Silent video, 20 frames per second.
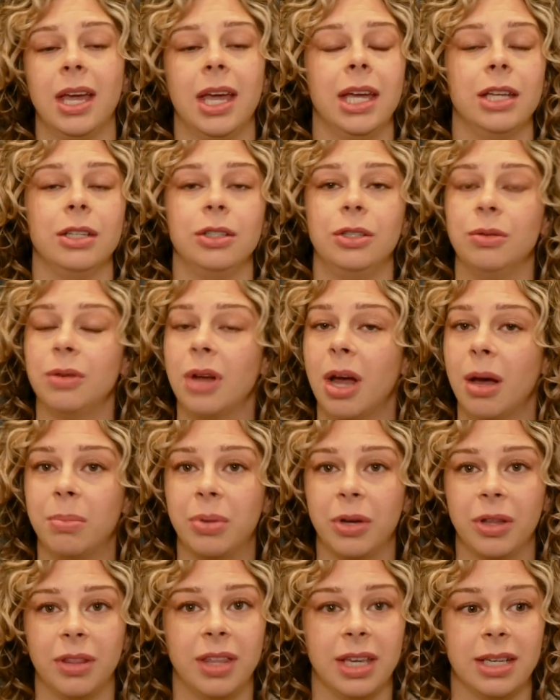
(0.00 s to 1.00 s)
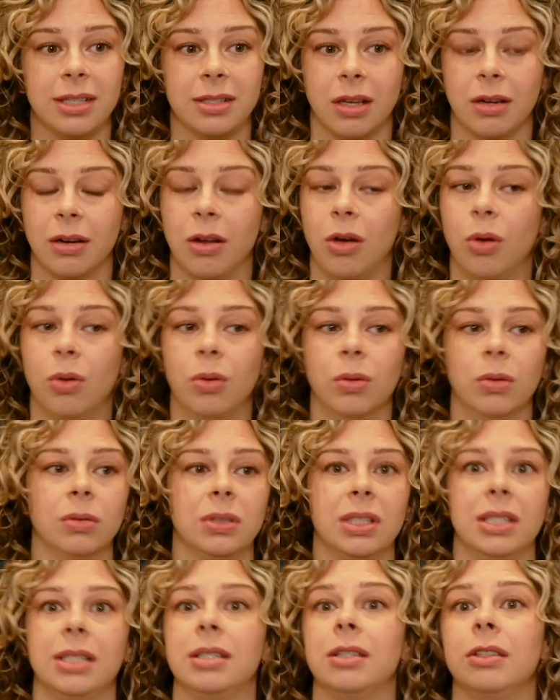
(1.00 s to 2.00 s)
And do not put things on
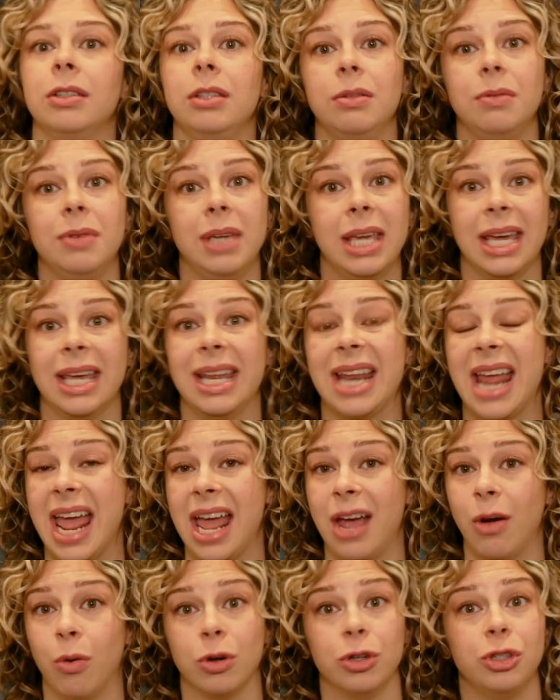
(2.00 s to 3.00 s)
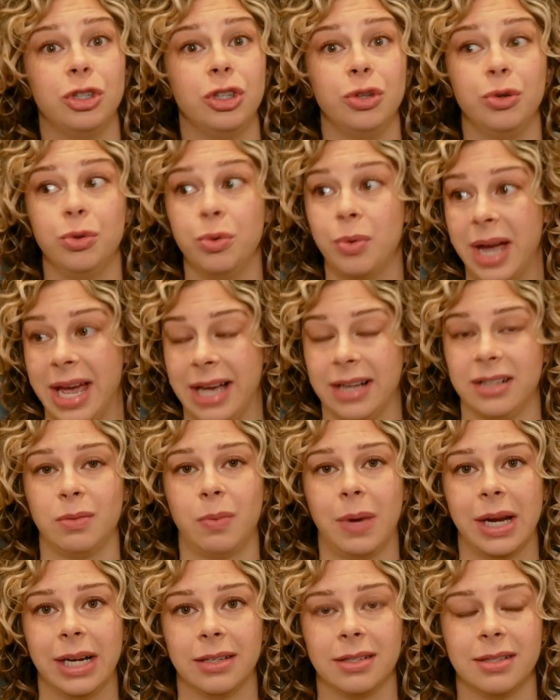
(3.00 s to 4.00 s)
hold until you get or do X,
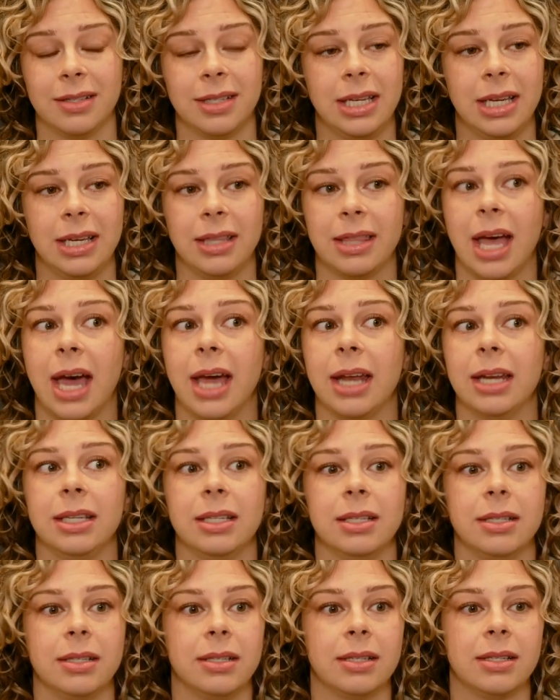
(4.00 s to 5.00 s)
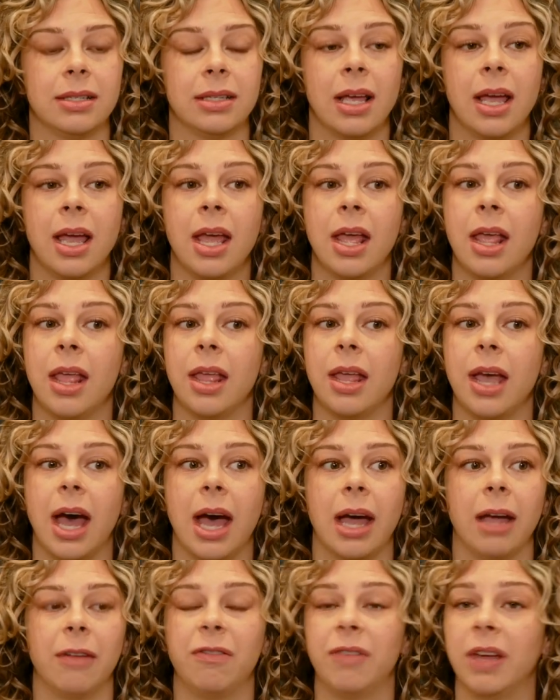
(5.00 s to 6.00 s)
Y, or Z.
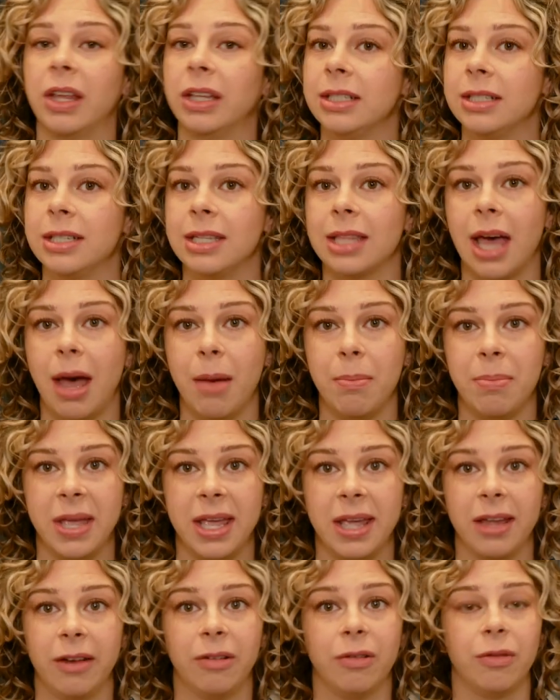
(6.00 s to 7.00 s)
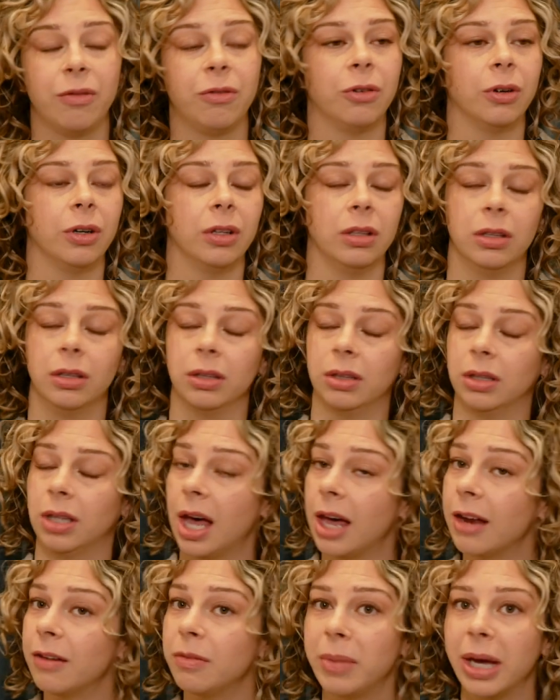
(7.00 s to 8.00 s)
I fell into that pit for a
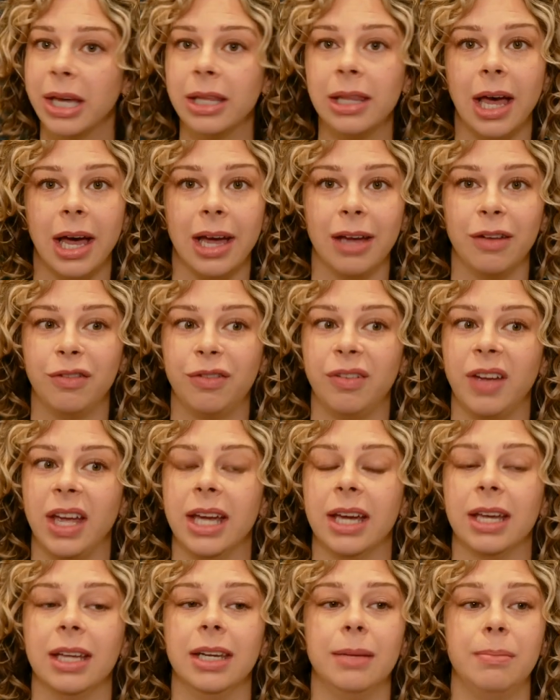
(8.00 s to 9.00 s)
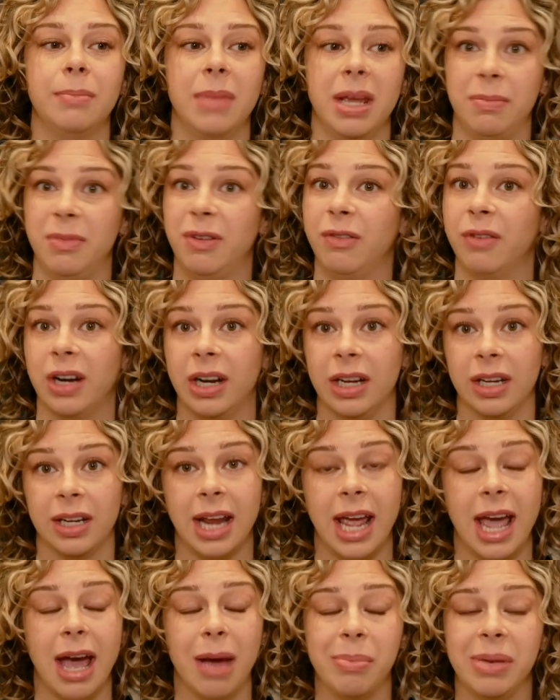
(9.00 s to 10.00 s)
lot of my life and it made me very
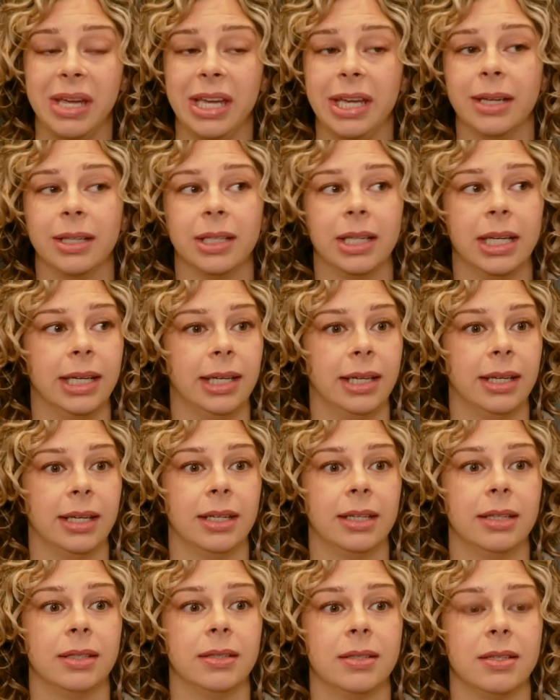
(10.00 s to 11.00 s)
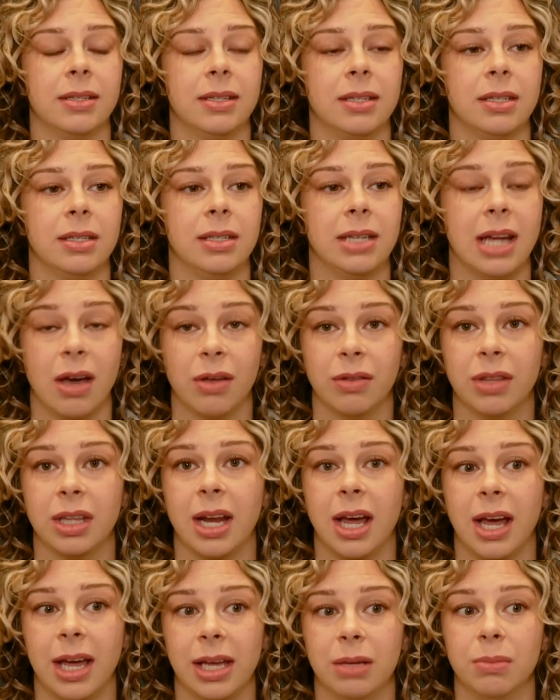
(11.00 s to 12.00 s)
unhappy. And now
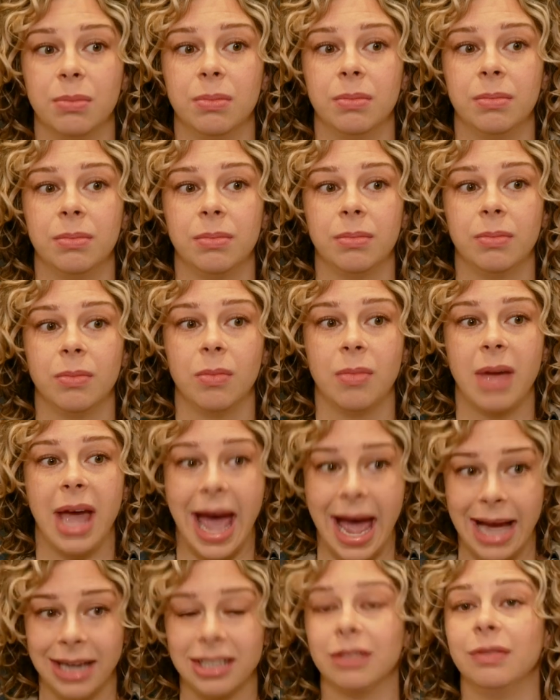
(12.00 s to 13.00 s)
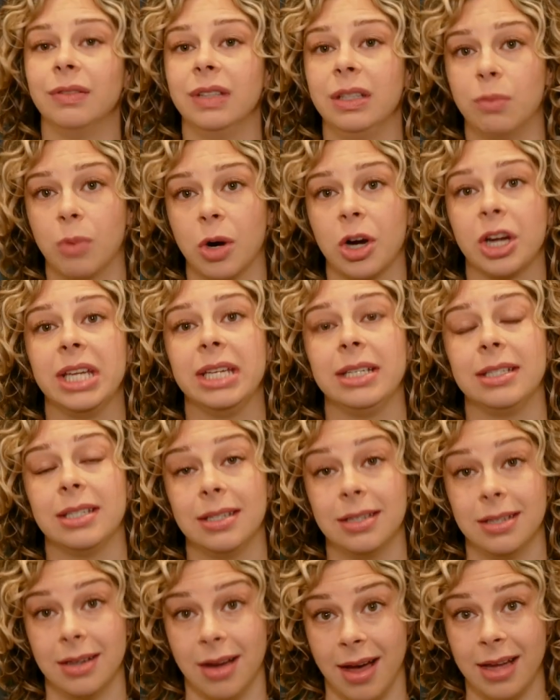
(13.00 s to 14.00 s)
that I am actively working to
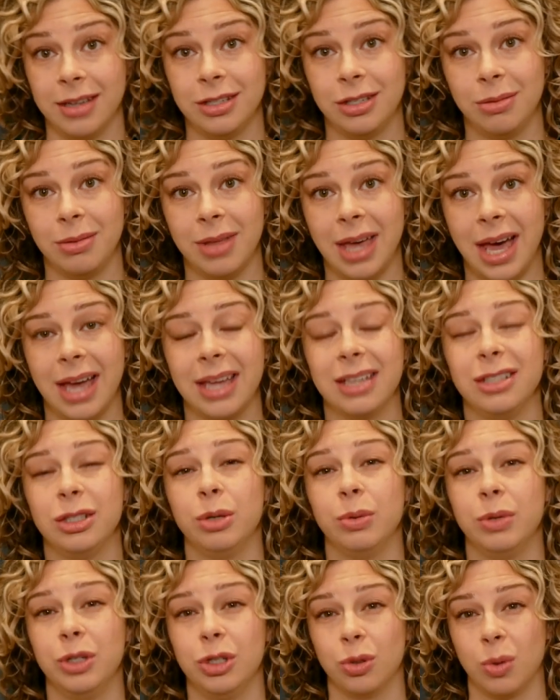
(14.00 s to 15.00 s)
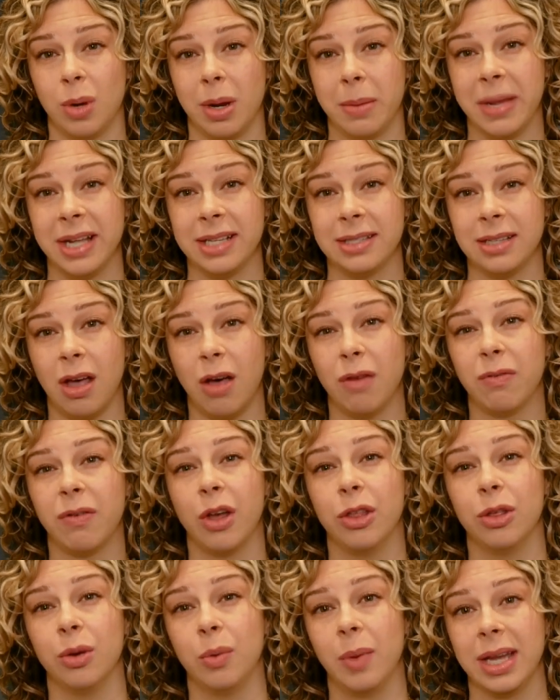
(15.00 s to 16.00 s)
not do that and to enjoy myself
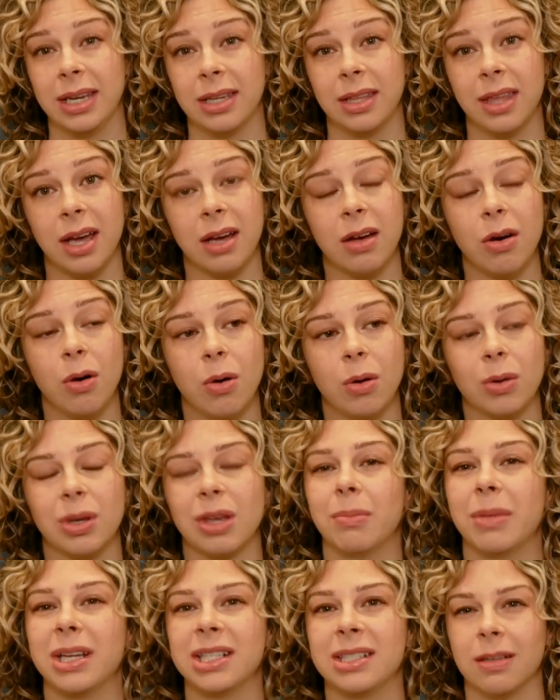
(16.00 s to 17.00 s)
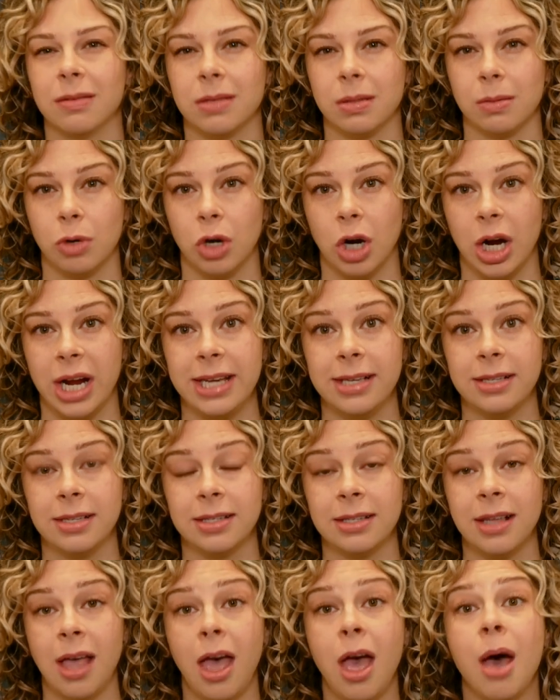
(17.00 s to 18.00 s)
on the way to that goal, give myself some
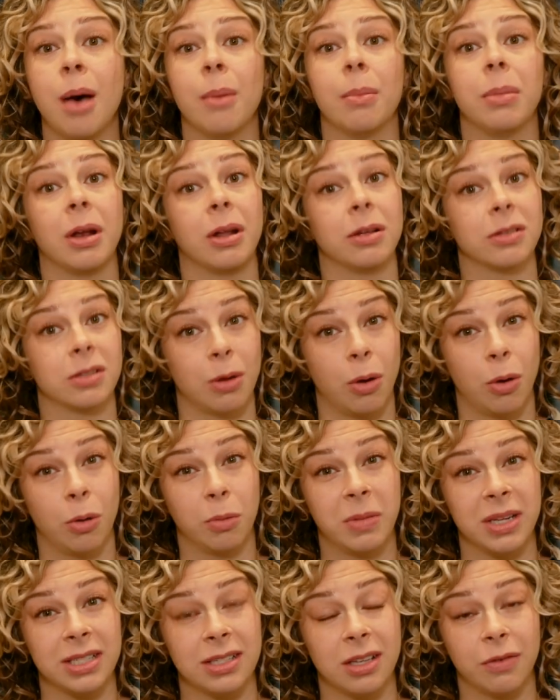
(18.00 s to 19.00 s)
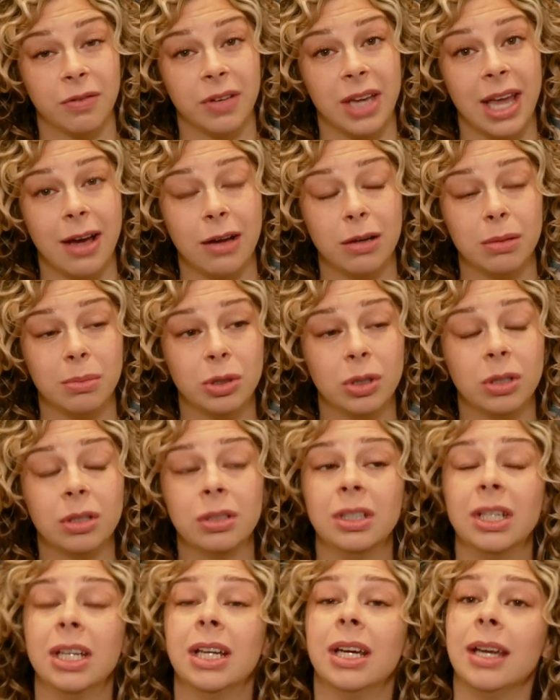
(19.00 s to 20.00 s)
grace, but also hold myself accountable.
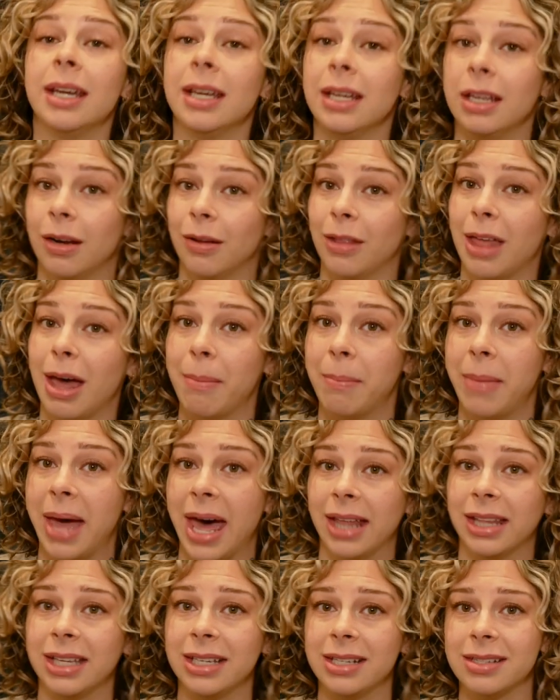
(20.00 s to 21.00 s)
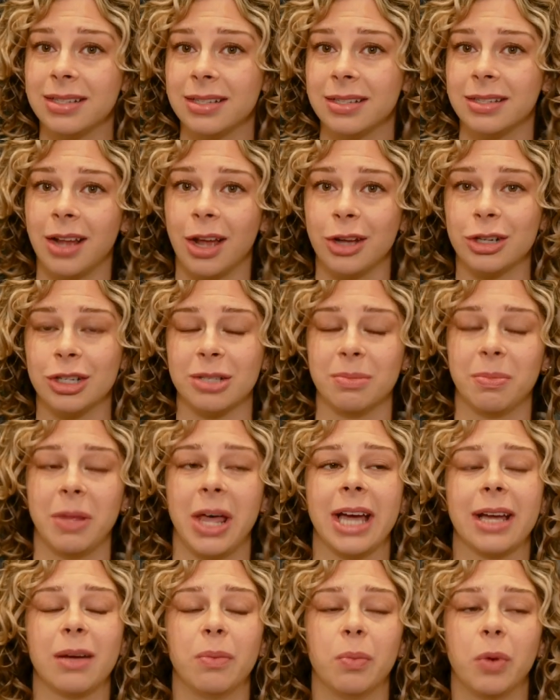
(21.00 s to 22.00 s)
That balance is not just black and